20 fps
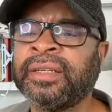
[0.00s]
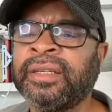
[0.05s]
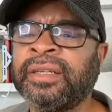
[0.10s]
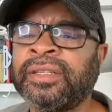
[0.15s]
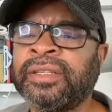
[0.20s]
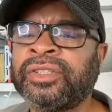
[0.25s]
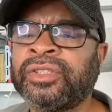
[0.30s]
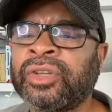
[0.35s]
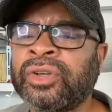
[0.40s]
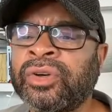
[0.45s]

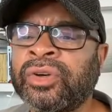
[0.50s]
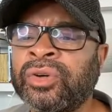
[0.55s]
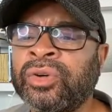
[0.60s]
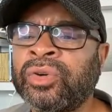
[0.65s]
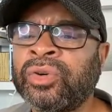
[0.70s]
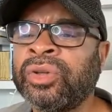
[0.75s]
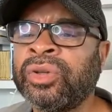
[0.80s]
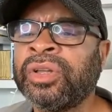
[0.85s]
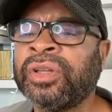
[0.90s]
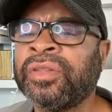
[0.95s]

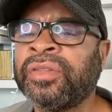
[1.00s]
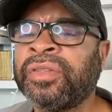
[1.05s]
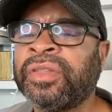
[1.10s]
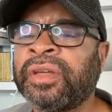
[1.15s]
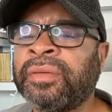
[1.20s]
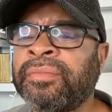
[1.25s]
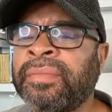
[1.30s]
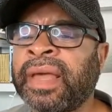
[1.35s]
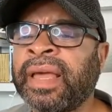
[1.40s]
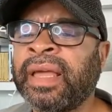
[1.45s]
So the
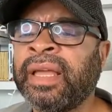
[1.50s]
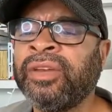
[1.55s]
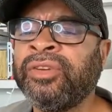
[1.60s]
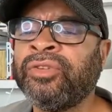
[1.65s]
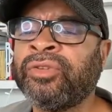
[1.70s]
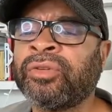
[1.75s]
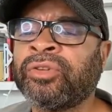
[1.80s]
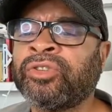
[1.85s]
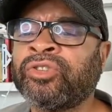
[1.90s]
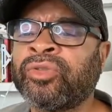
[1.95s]
main
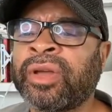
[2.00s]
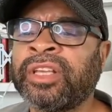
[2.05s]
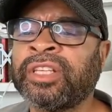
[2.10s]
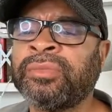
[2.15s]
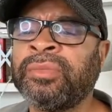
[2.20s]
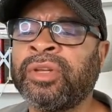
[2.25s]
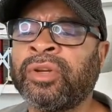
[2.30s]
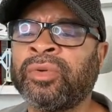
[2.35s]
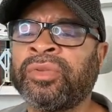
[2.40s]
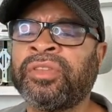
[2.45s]

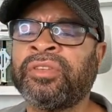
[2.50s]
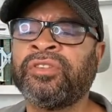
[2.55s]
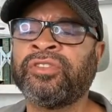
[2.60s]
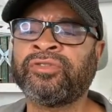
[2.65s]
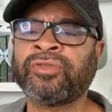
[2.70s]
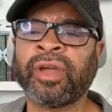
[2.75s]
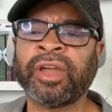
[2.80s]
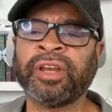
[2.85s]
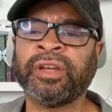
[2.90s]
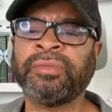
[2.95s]
neurotransmitter within the
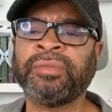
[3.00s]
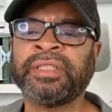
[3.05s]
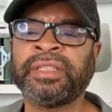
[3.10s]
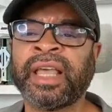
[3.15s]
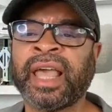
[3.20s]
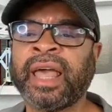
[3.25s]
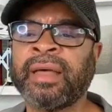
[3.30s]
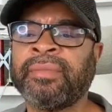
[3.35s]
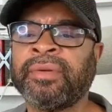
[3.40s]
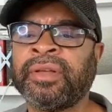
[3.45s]
striatum is
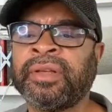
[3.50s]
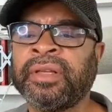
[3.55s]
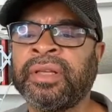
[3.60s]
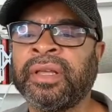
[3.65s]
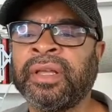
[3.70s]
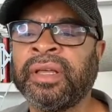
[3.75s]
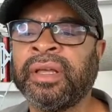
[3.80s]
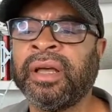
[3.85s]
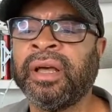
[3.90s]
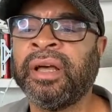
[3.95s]
GABA,
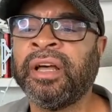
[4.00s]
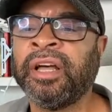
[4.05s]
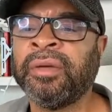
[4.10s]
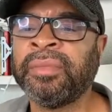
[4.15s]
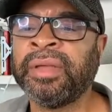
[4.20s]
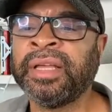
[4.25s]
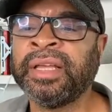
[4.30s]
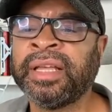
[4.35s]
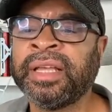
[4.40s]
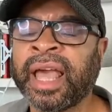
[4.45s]

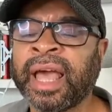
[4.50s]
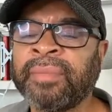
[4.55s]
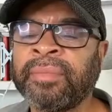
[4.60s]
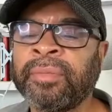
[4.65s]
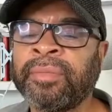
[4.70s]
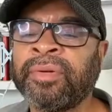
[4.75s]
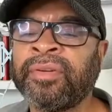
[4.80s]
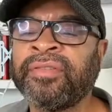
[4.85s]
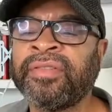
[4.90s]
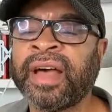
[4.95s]
and GABA
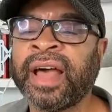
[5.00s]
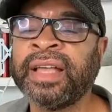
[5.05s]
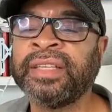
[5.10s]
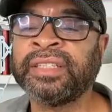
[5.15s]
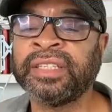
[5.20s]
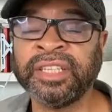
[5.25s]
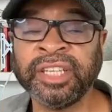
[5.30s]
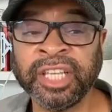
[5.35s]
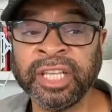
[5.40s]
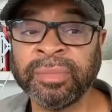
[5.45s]
provides
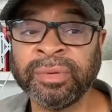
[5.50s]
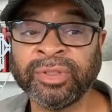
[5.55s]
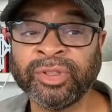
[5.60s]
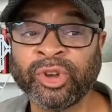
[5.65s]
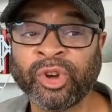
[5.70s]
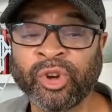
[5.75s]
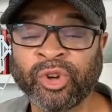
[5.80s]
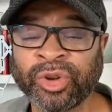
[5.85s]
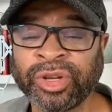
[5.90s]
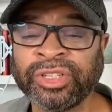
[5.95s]

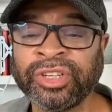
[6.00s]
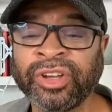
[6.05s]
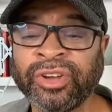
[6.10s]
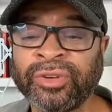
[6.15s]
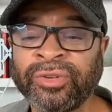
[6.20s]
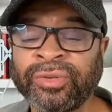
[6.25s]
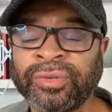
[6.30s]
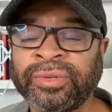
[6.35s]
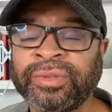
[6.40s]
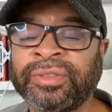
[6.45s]
inhibitory
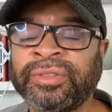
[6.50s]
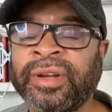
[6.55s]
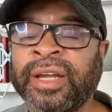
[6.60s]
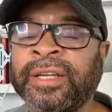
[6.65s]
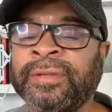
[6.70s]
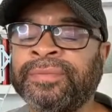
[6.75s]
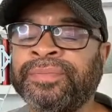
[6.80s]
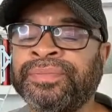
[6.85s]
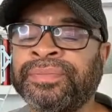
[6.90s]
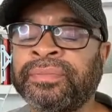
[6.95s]
tone, right?
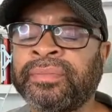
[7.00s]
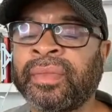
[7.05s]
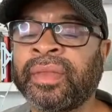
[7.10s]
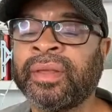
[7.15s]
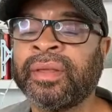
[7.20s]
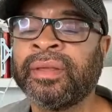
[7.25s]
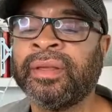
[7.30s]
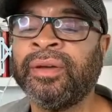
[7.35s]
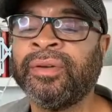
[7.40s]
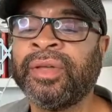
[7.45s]

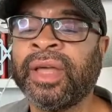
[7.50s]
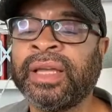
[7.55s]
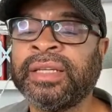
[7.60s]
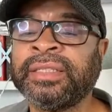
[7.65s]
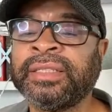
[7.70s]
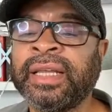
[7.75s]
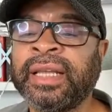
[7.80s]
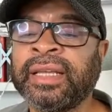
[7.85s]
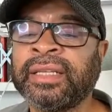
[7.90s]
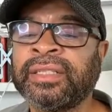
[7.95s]
Okay,
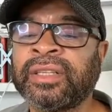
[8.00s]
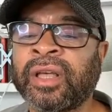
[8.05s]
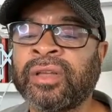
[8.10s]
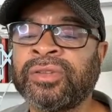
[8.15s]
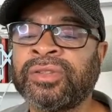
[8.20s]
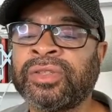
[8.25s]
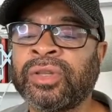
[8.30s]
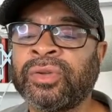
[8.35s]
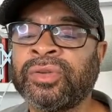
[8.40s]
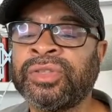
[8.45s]
next,
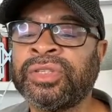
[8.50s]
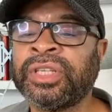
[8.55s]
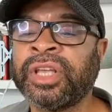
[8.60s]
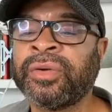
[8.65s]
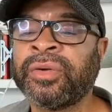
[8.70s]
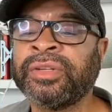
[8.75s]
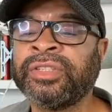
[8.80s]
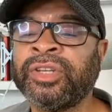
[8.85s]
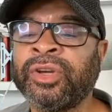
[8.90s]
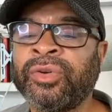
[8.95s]
also
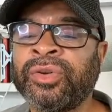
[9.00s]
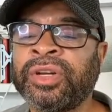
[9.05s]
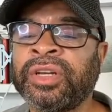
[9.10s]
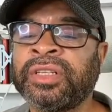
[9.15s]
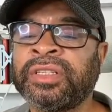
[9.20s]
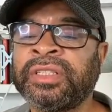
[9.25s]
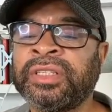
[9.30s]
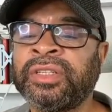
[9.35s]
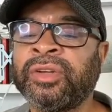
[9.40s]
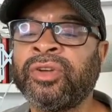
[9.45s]
serotonin,
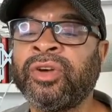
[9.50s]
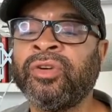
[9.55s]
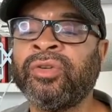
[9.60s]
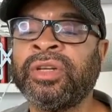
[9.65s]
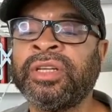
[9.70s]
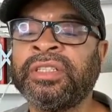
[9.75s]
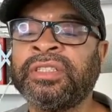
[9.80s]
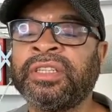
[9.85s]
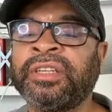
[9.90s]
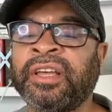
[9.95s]

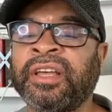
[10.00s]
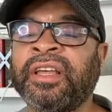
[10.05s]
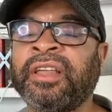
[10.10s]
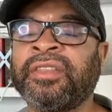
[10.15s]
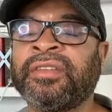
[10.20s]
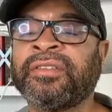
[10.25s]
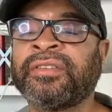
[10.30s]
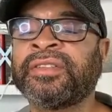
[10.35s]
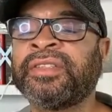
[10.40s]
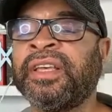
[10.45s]
acetylcholines, and
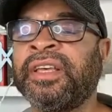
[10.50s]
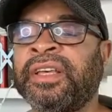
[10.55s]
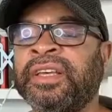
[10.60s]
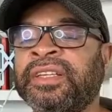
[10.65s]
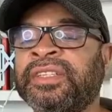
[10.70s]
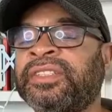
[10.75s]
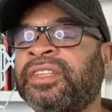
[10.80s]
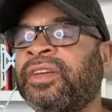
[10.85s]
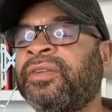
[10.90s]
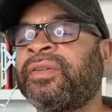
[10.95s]
others.
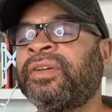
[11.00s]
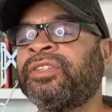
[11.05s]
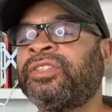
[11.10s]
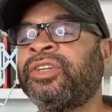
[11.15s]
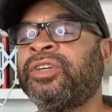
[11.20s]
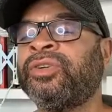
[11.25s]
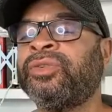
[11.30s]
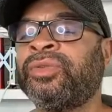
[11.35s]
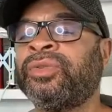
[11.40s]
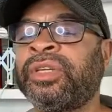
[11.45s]

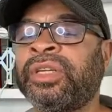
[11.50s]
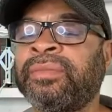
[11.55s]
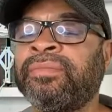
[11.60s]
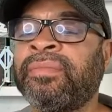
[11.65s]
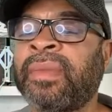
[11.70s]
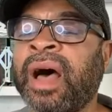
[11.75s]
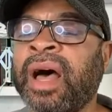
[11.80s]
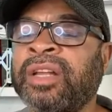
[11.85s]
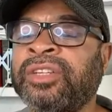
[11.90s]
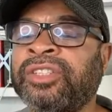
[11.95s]
Serotonin
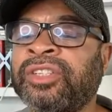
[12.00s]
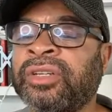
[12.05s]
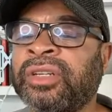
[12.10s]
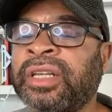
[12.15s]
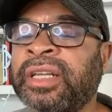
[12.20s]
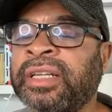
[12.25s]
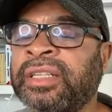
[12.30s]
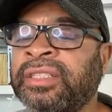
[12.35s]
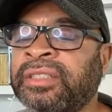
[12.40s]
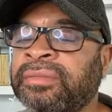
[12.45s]

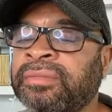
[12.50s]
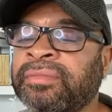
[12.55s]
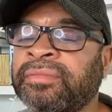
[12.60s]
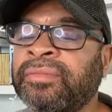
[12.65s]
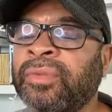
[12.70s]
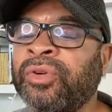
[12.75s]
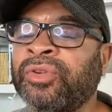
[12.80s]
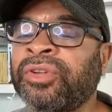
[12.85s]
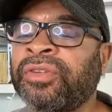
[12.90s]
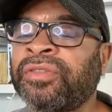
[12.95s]
modulates
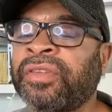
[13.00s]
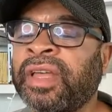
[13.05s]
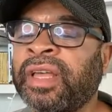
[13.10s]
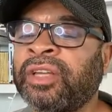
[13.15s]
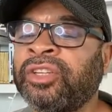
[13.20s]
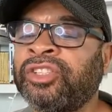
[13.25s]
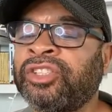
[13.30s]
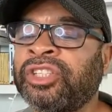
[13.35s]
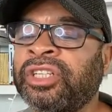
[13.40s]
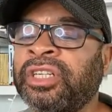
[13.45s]

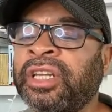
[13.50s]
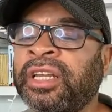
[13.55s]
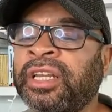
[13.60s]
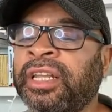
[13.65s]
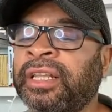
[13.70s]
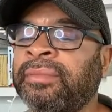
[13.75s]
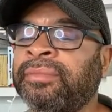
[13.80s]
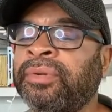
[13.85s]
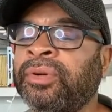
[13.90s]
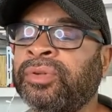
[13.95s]
motivation and
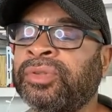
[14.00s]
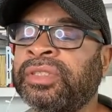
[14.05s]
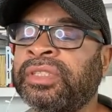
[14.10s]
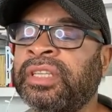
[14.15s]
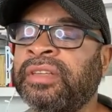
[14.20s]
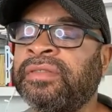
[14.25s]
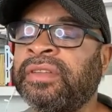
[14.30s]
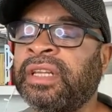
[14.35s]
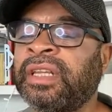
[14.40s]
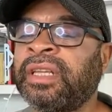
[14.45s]

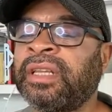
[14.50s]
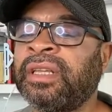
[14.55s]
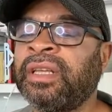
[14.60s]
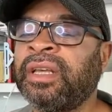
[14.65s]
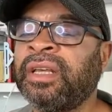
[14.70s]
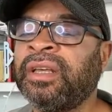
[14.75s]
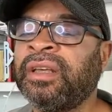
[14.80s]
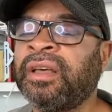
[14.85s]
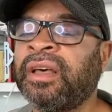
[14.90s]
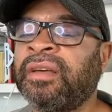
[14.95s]
impulsivity
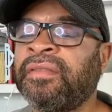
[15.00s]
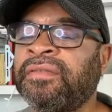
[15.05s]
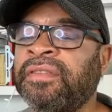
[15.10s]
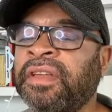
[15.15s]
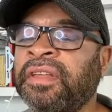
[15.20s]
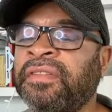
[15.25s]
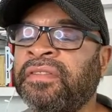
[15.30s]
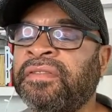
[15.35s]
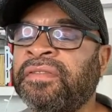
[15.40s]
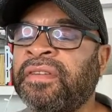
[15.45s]
via
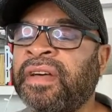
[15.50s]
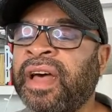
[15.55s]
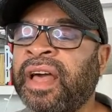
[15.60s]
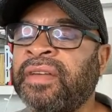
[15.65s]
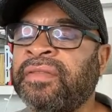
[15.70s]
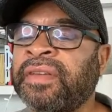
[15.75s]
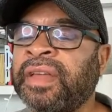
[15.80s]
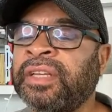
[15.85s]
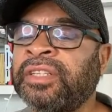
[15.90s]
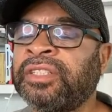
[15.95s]
the
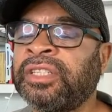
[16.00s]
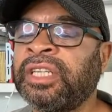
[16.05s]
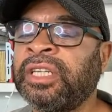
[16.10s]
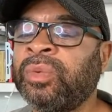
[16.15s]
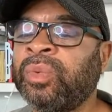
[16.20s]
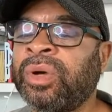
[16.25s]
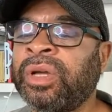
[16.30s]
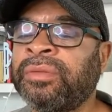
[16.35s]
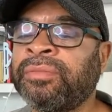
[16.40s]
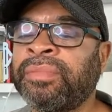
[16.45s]

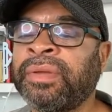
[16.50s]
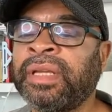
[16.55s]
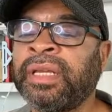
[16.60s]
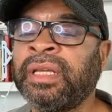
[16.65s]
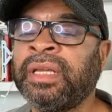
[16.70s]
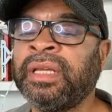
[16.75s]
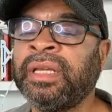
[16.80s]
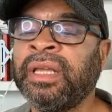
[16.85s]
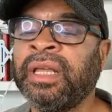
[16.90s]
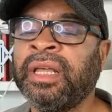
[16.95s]

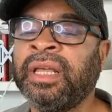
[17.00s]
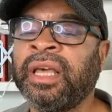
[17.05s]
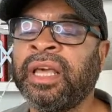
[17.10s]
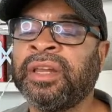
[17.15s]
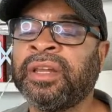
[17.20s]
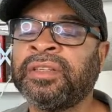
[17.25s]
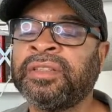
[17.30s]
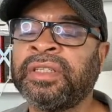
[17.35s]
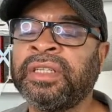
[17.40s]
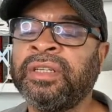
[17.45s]
5-HT1B, and
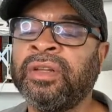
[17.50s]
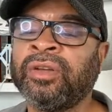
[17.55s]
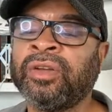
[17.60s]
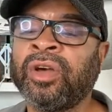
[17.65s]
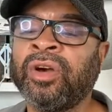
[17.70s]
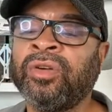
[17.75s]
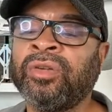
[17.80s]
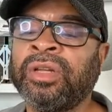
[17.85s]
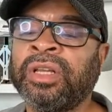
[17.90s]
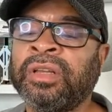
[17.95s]

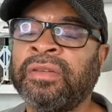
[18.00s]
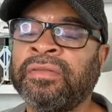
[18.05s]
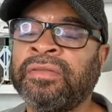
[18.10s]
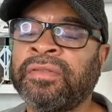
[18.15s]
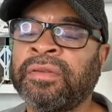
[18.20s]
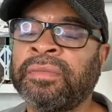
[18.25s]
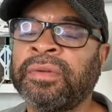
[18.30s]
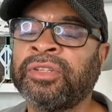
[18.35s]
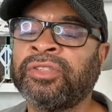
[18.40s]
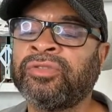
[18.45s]
acetylcholine
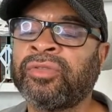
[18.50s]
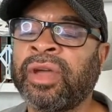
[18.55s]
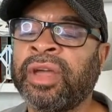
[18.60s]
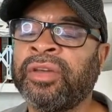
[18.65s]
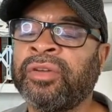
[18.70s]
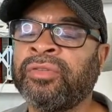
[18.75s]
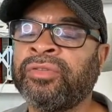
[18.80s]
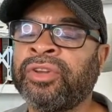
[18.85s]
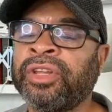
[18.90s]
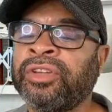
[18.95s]
from the
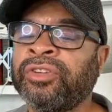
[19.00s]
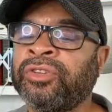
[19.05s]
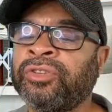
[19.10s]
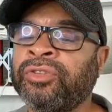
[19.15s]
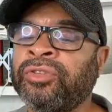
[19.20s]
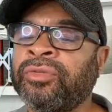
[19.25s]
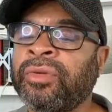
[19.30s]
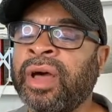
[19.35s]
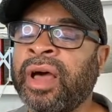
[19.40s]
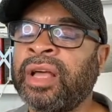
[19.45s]
striatal
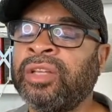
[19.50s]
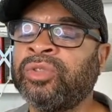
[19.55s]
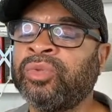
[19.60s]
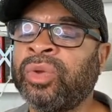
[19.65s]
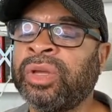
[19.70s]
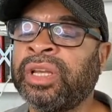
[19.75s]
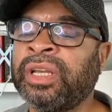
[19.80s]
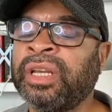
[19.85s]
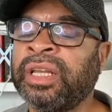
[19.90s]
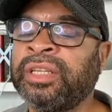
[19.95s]
interneurons
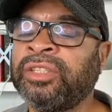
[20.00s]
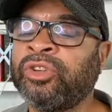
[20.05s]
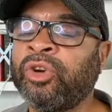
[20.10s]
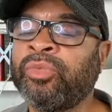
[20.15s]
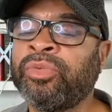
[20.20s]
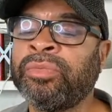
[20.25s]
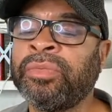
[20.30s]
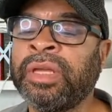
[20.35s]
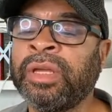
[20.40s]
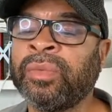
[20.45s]
regulate
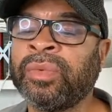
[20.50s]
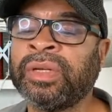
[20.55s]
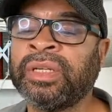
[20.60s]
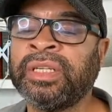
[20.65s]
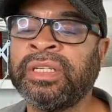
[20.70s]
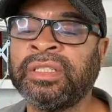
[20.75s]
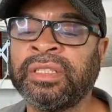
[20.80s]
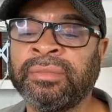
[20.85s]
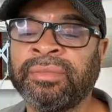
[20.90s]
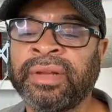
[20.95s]
dopamine
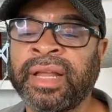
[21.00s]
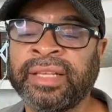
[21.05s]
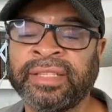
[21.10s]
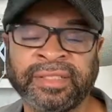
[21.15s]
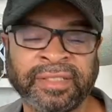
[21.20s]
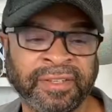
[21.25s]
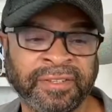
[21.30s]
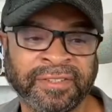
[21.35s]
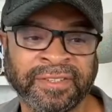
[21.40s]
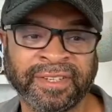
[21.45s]
release and
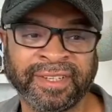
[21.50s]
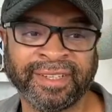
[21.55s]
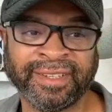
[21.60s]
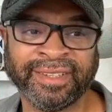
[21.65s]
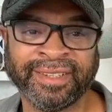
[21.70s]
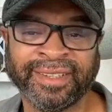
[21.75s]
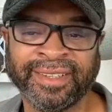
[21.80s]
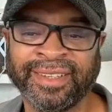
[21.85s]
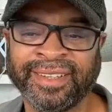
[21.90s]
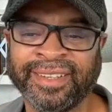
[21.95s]
plasticity.
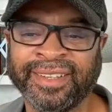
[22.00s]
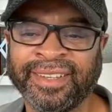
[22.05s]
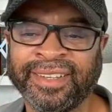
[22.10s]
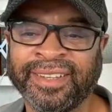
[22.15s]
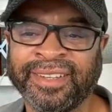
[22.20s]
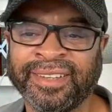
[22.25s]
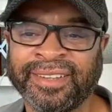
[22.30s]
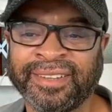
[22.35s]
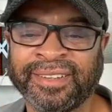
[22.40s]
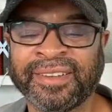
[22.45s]

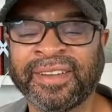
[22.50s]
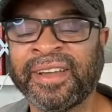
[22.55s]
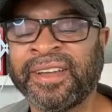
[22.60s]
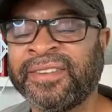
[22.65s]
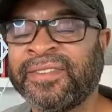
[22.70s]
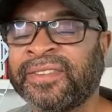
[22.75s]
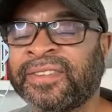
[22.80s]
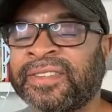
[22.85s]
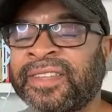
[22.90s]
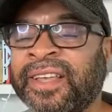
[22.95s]
All
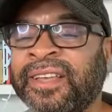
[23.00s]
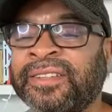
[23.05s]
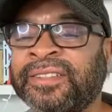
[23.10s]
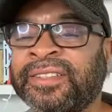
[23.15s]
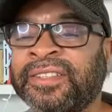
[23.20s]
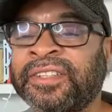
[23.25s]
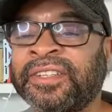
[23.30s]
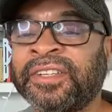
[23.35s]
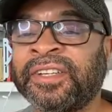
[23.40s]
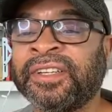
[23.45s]
right, sounds
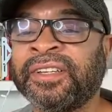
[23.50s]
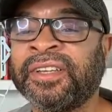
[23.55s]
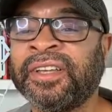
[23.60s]
good.